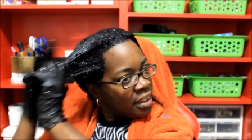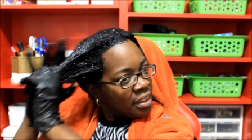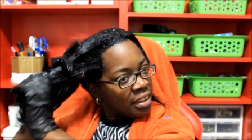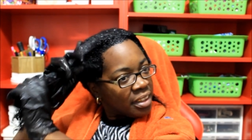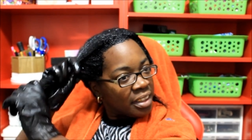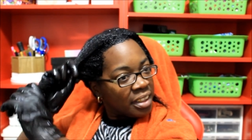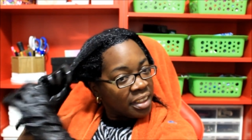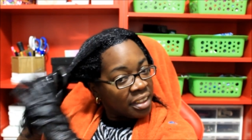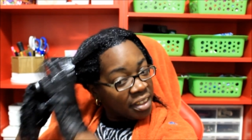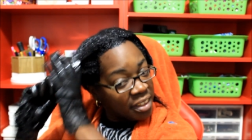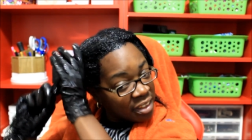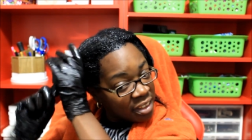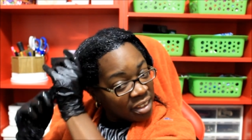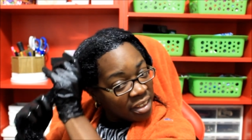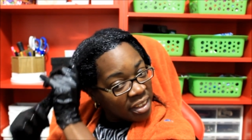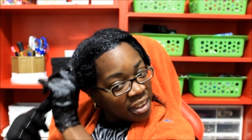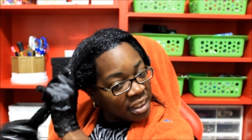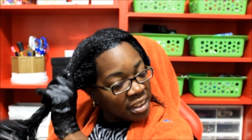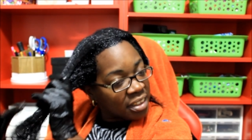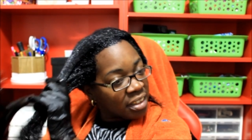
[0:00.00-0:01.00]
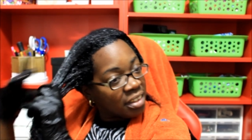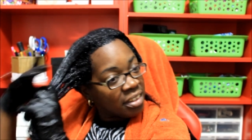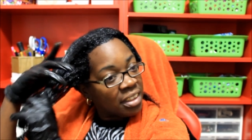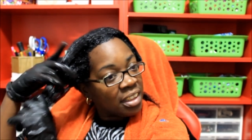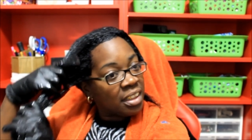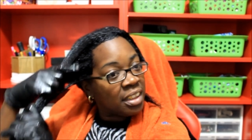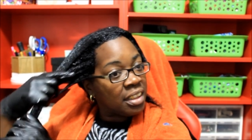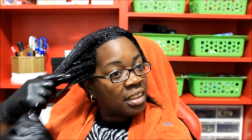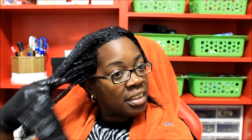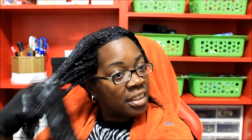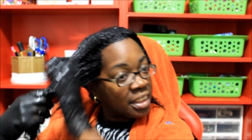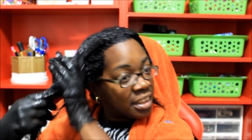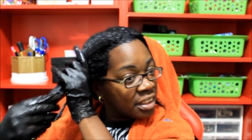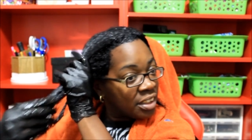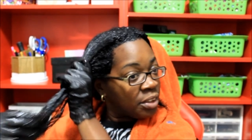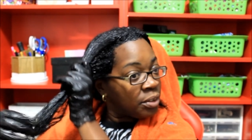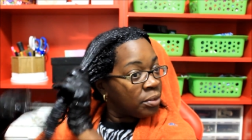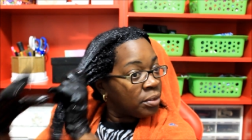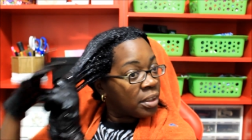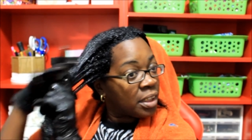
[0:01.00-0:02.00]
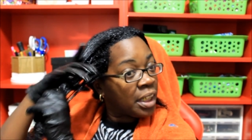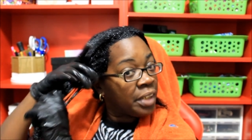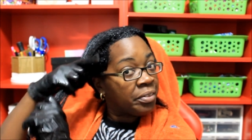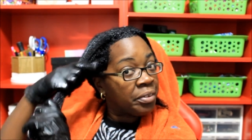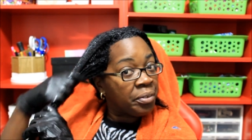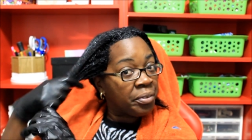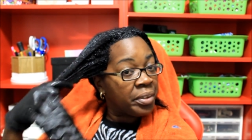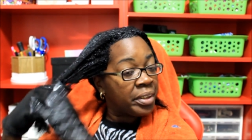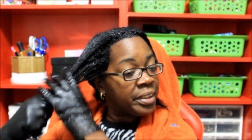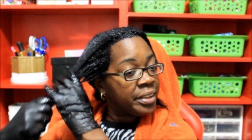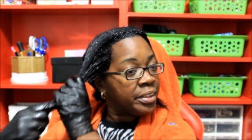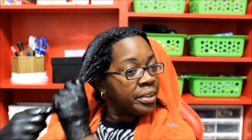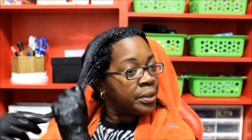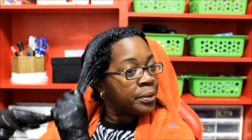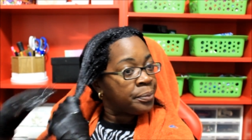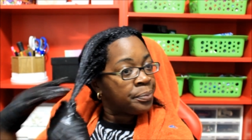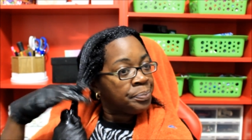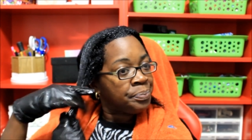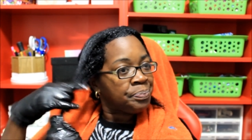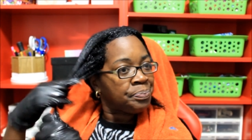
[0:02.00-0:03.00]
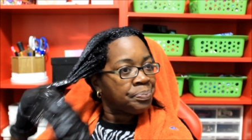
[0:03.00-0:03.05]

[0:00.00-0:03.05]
the, the this little color is gonna cover it. So